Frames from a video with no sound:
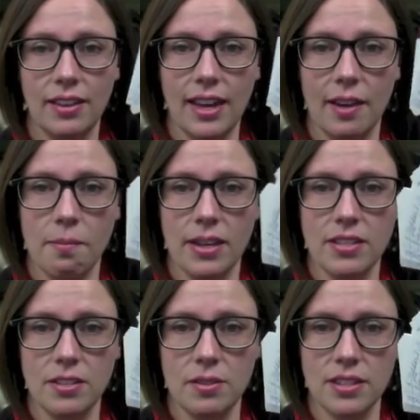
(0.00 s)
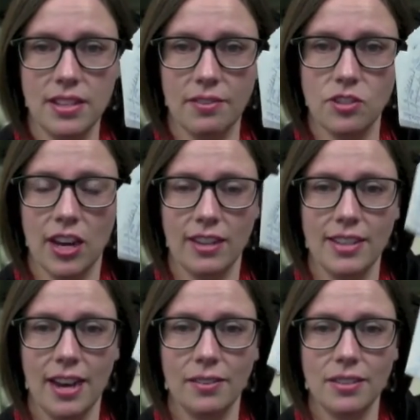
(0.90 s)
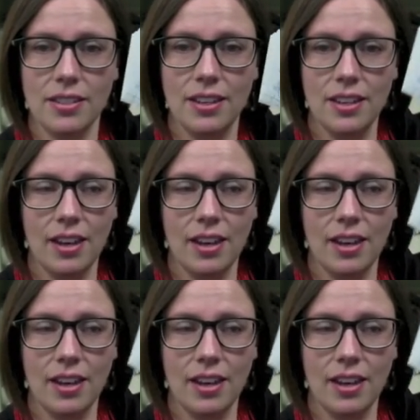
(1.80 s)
that my students have checked out.